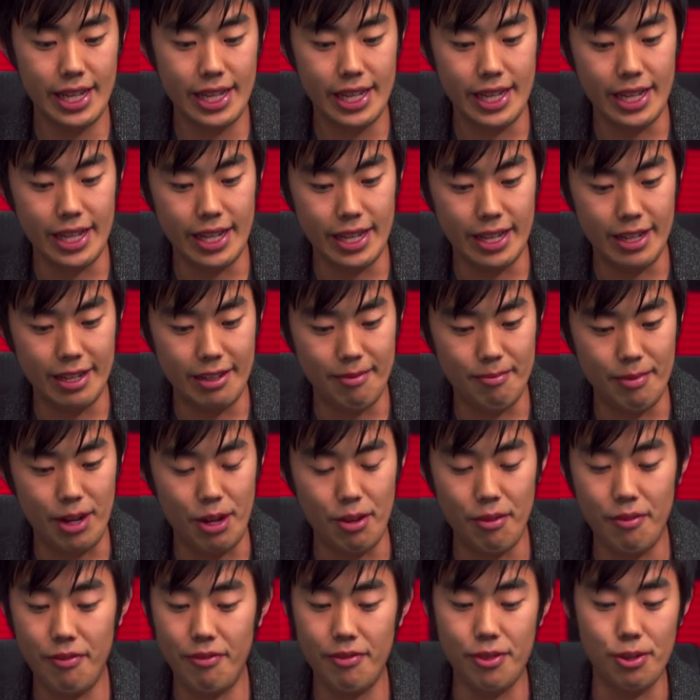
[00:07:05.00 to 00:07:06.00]
I would
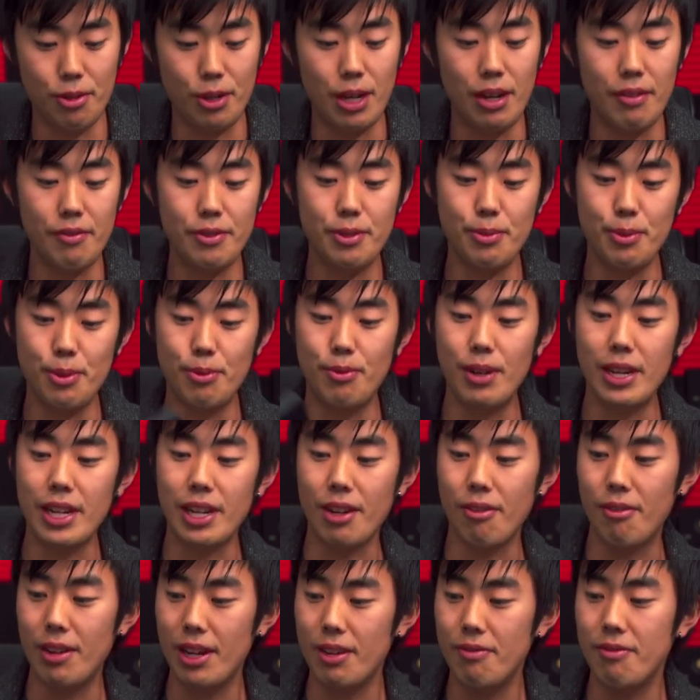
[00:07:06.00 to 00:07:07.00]
feel comfortable running
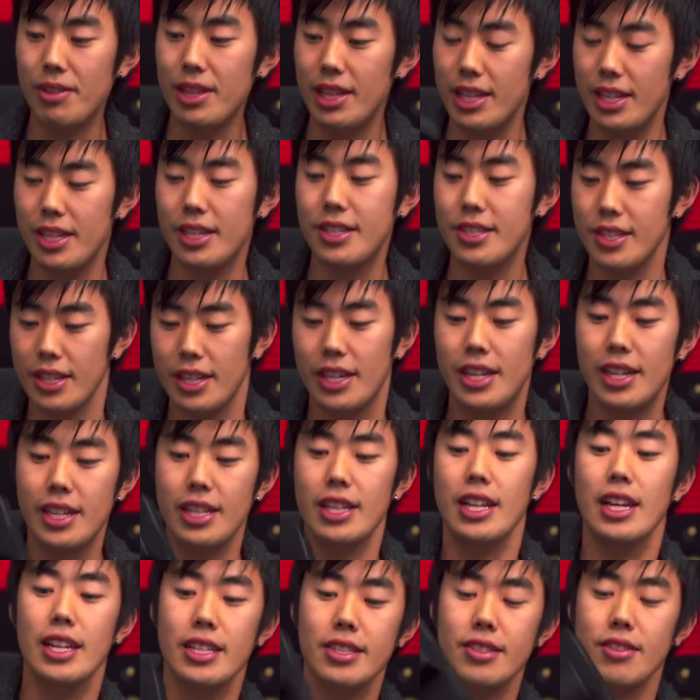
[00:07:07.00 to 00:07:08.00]
around with this.
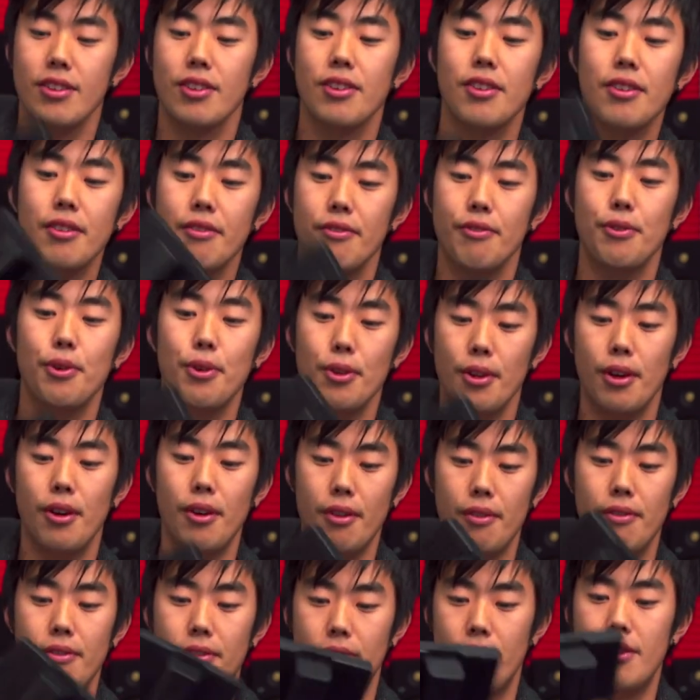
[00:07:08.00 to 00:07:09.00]
That's not going to fall
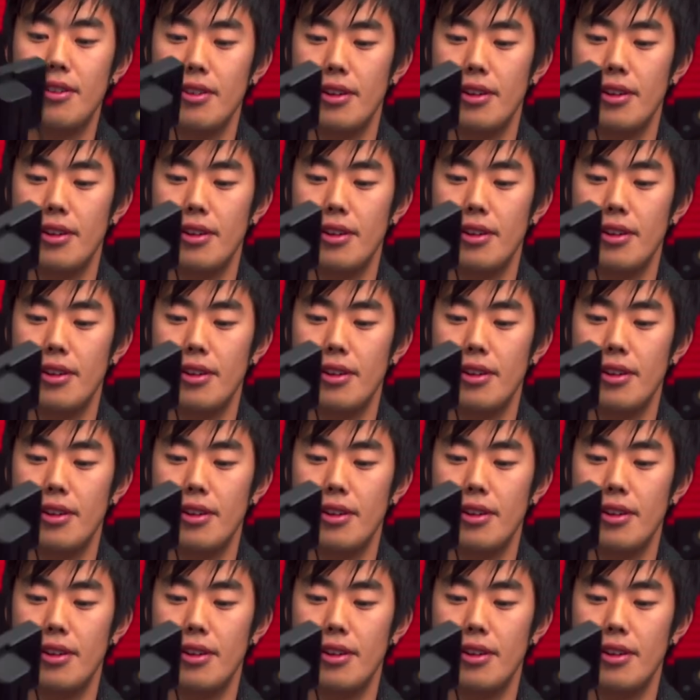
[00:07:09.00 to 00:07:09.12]
off.